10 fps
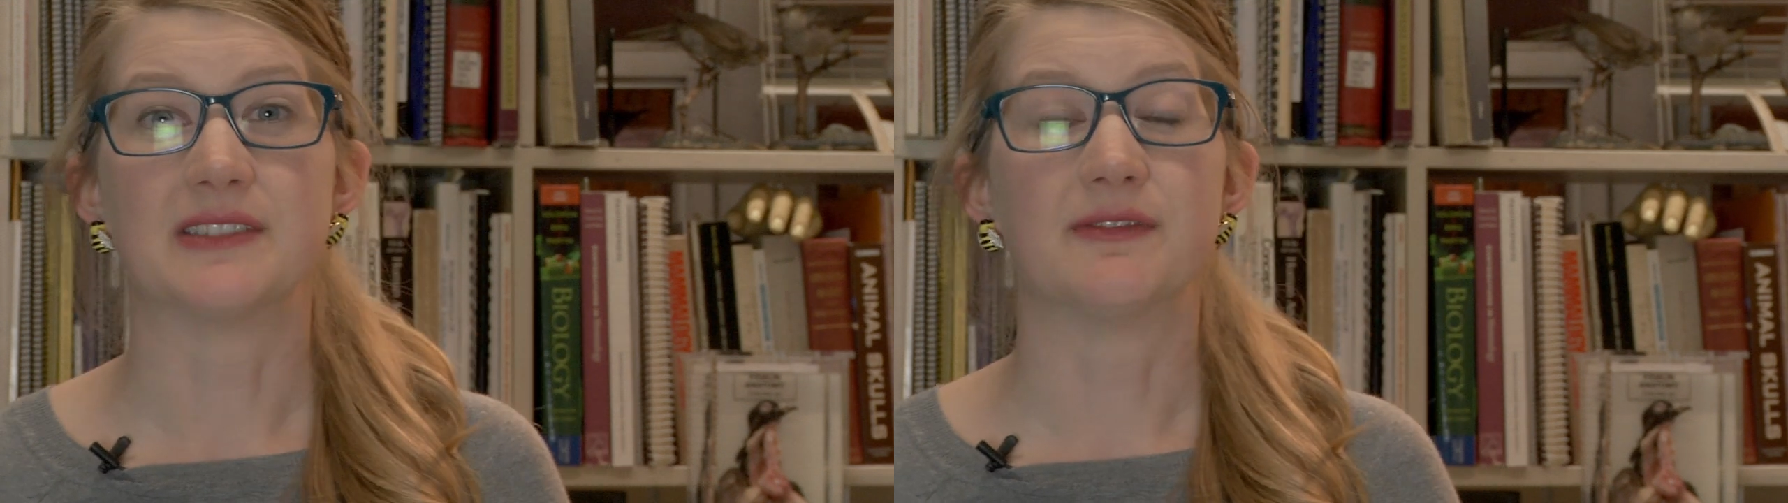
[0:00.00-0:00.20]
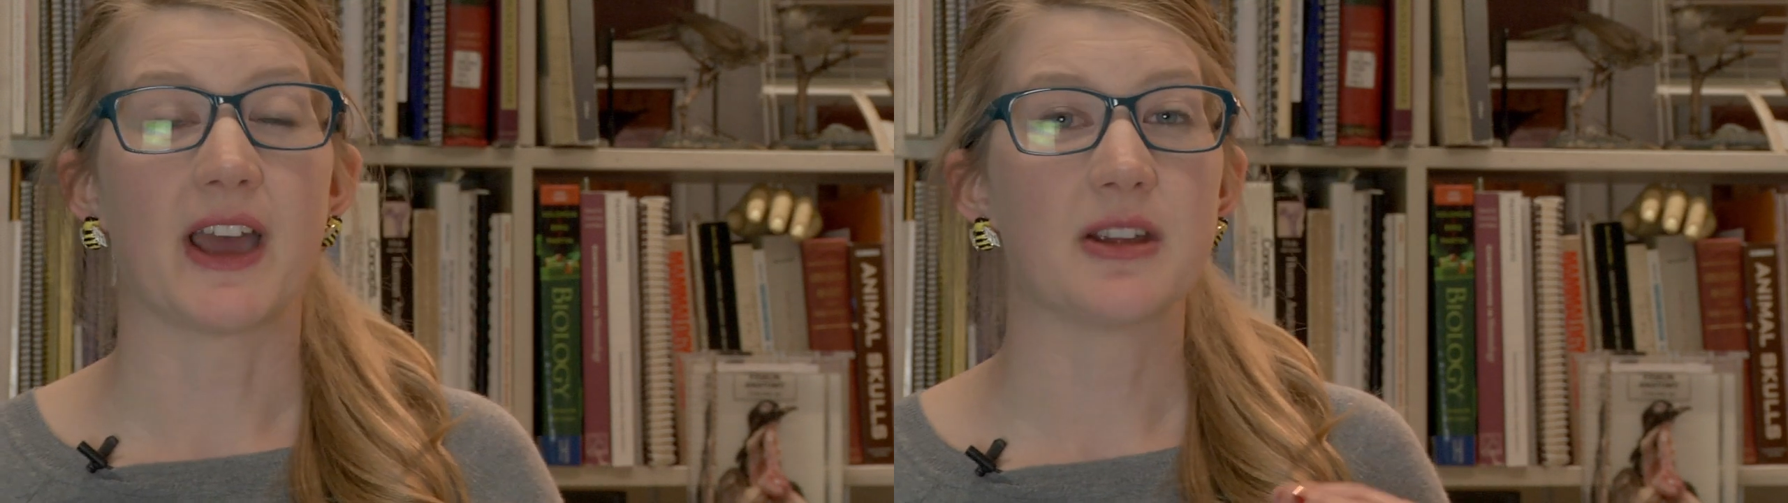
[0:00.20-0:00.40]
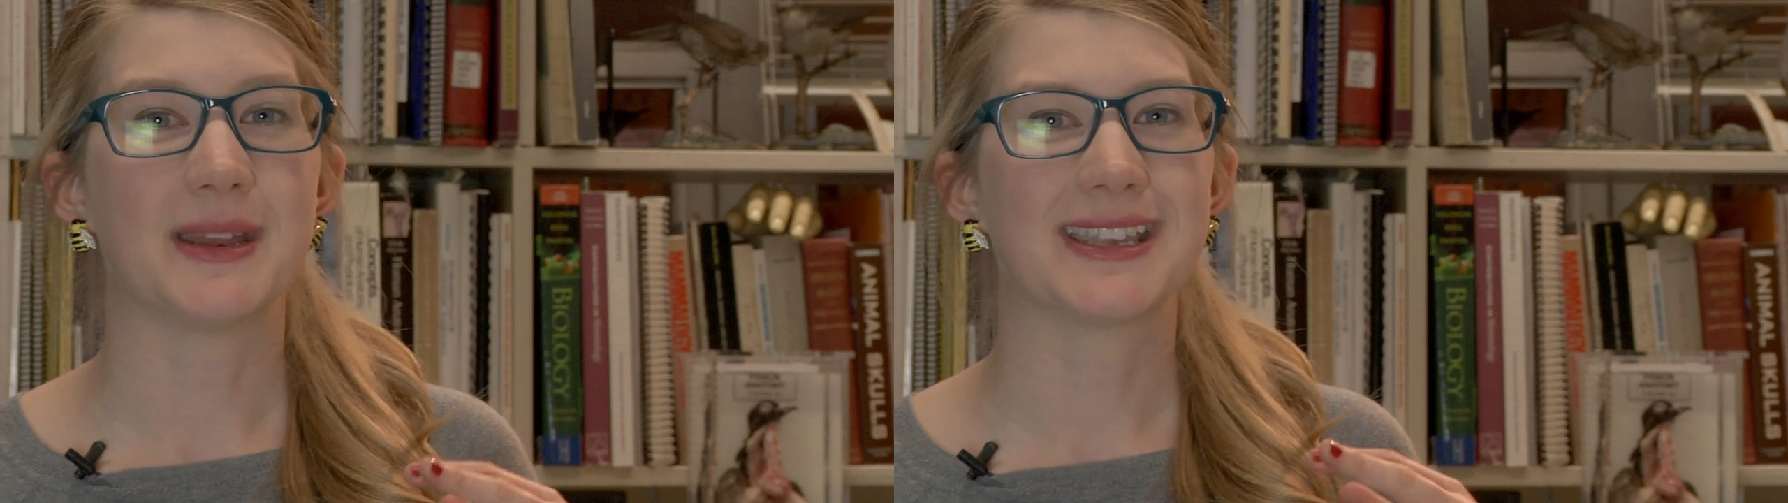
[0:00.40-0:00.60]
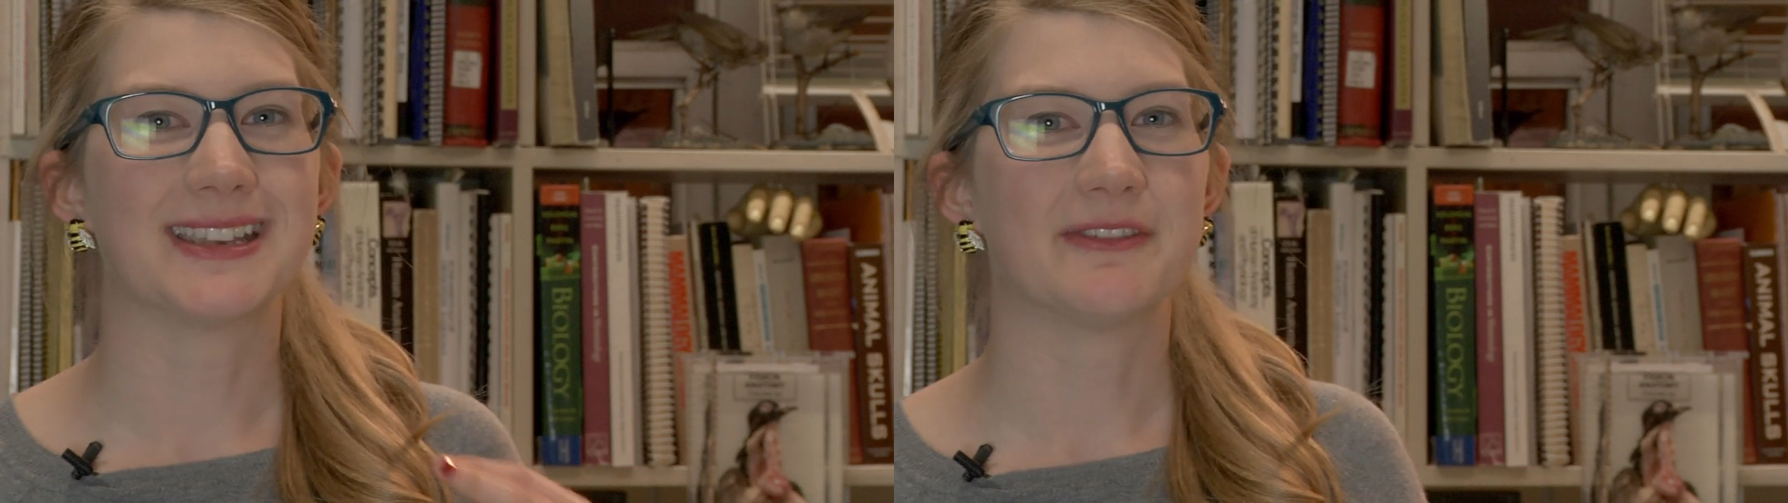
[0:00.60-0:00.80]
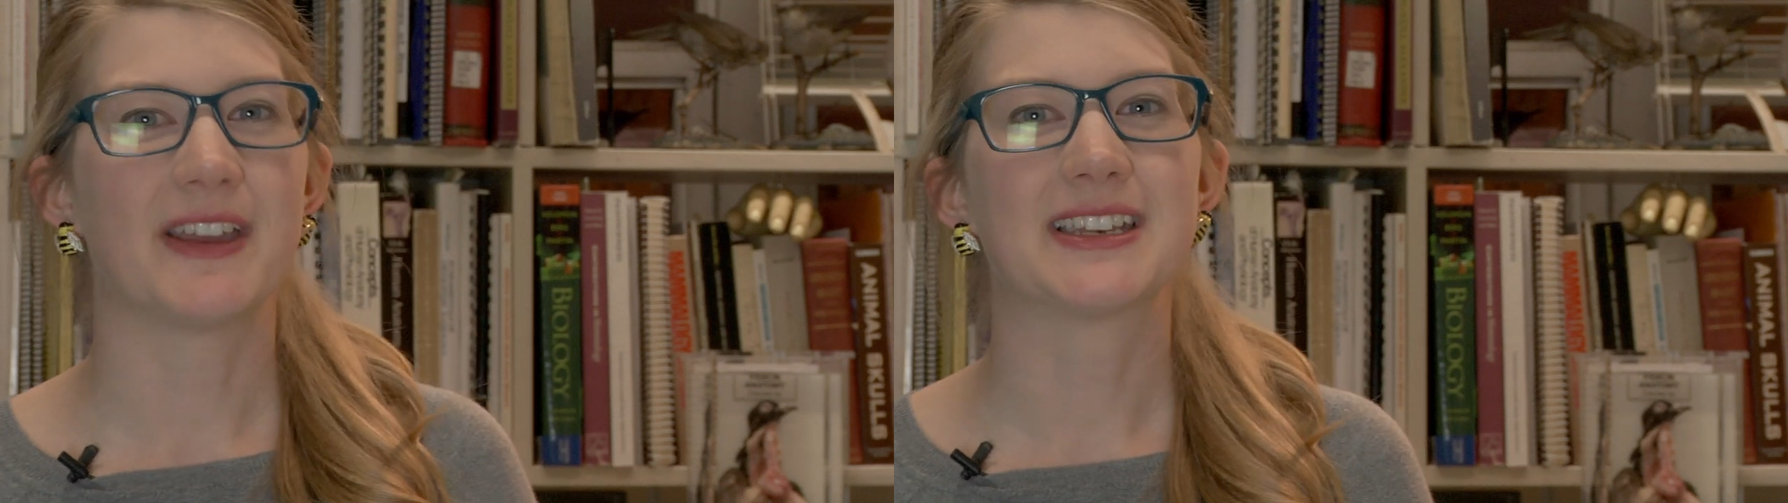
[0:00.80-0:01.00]
environment
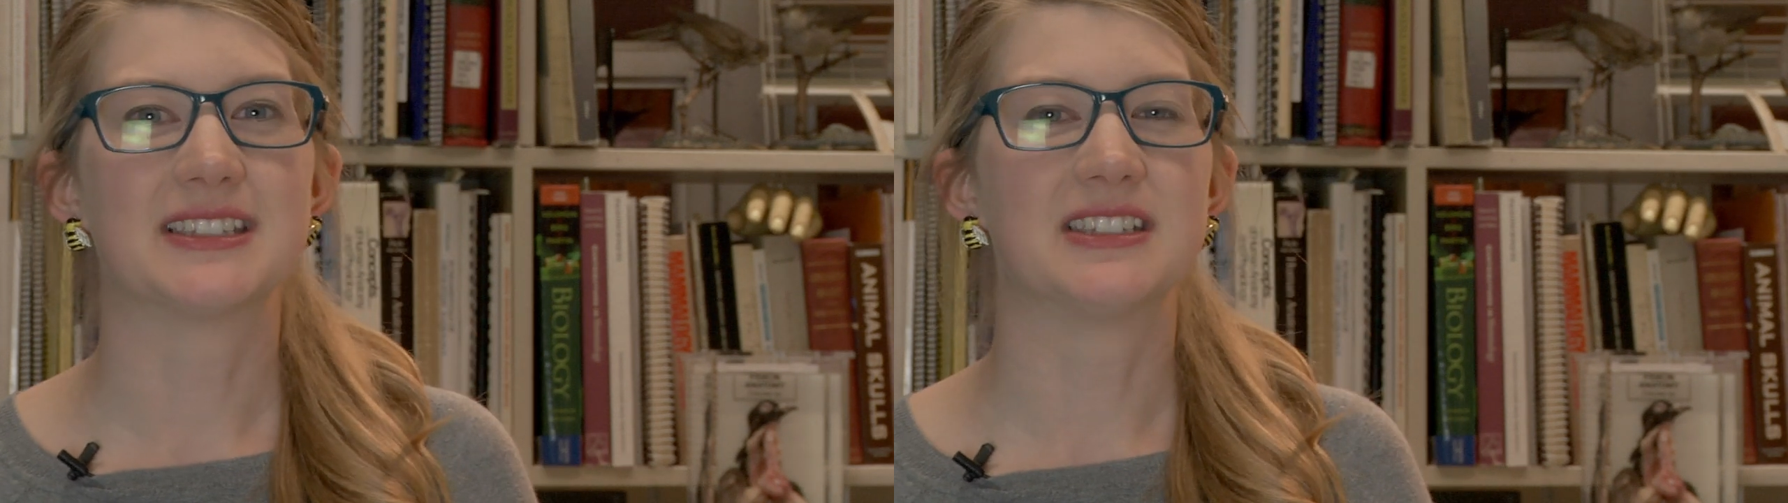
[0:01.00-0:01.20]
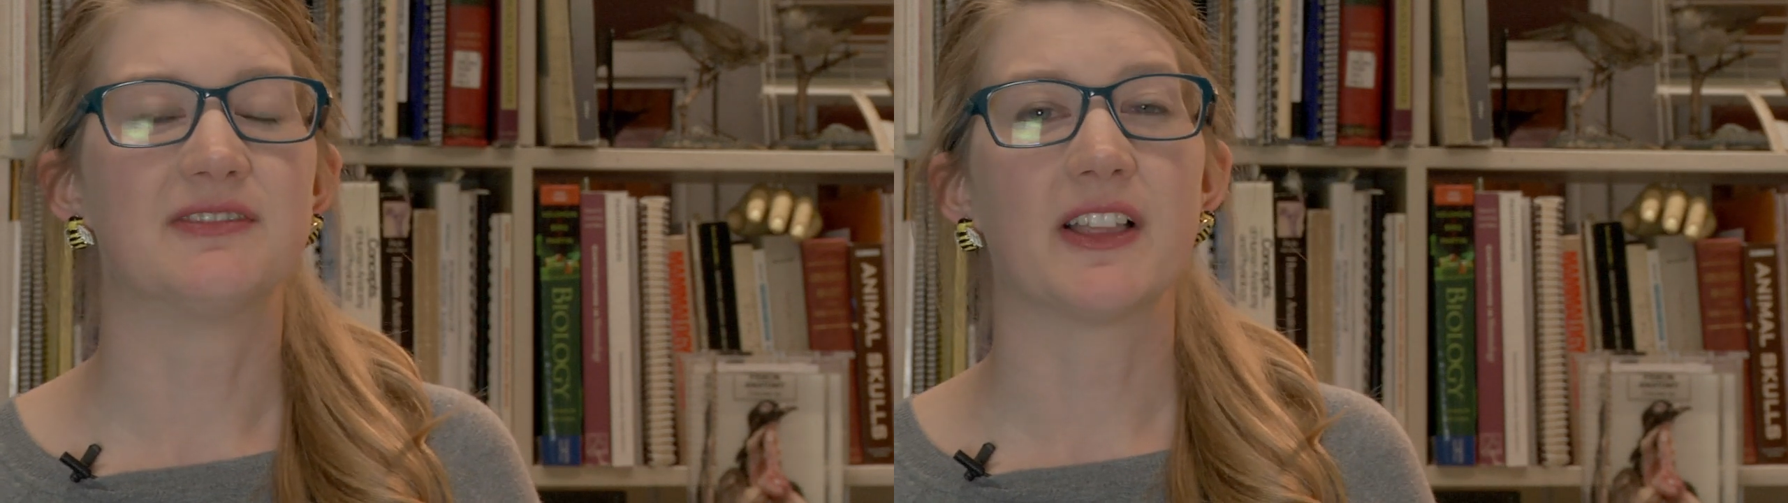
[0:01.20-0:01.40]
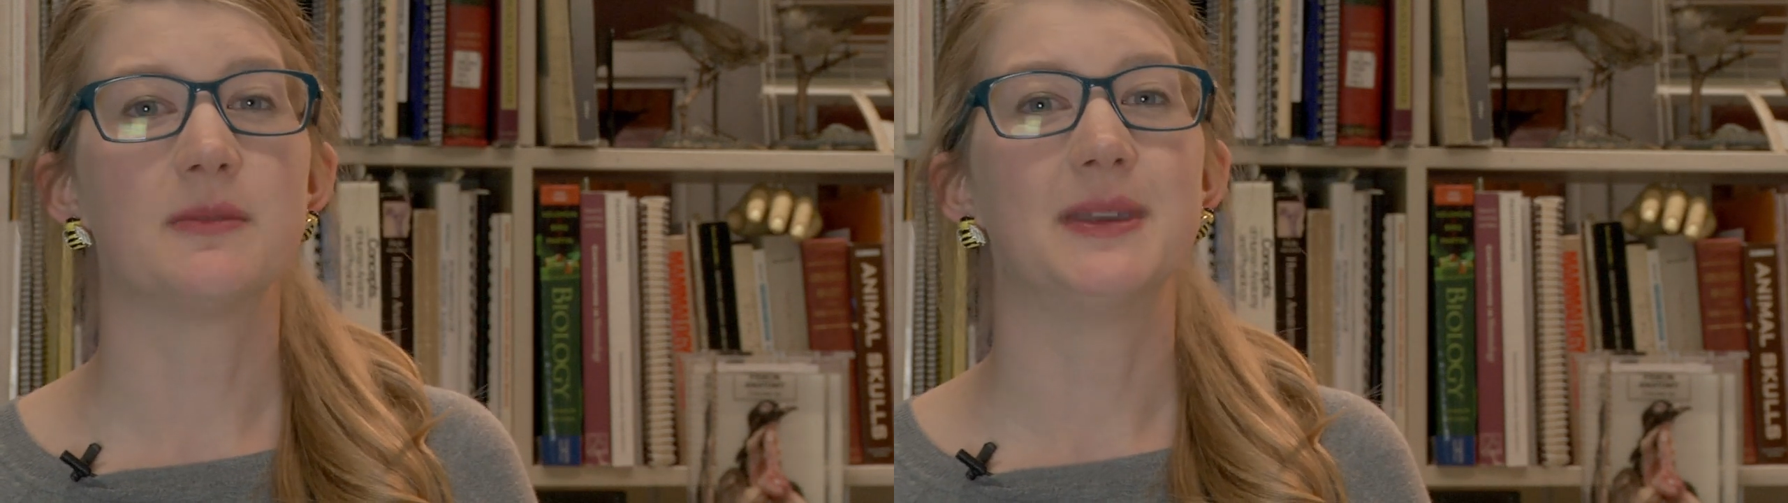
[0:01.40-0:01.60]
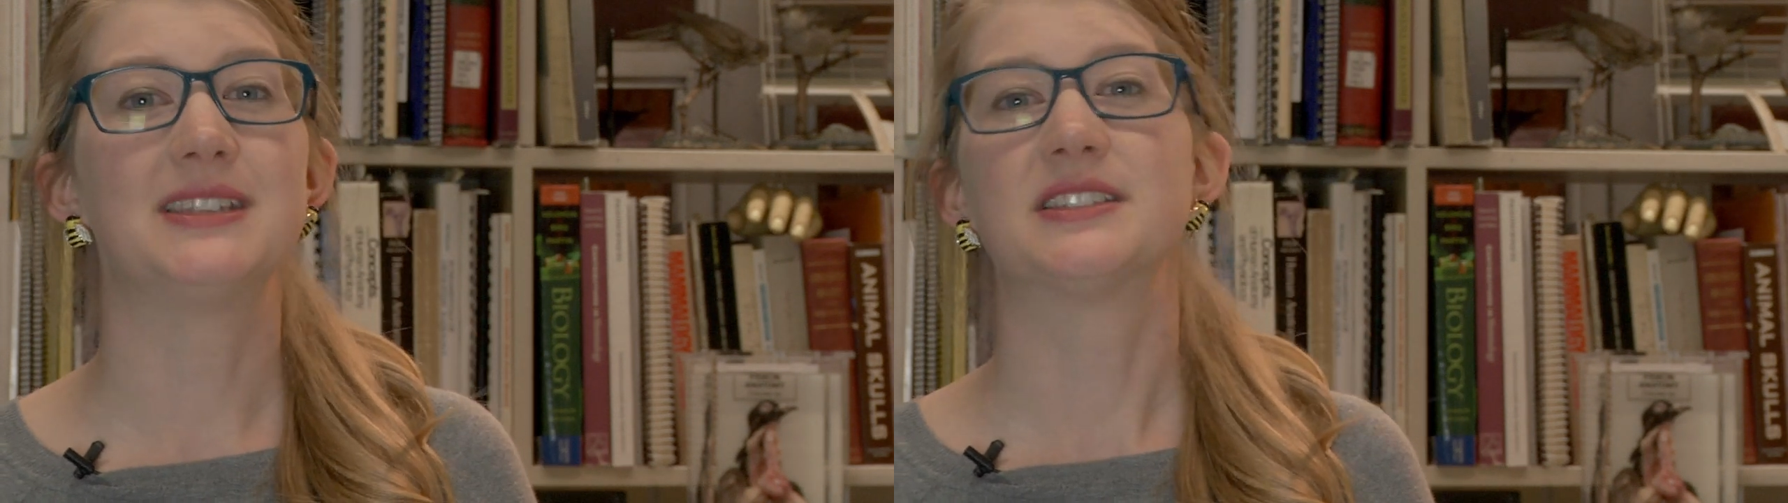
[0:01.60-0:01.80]
can affect its development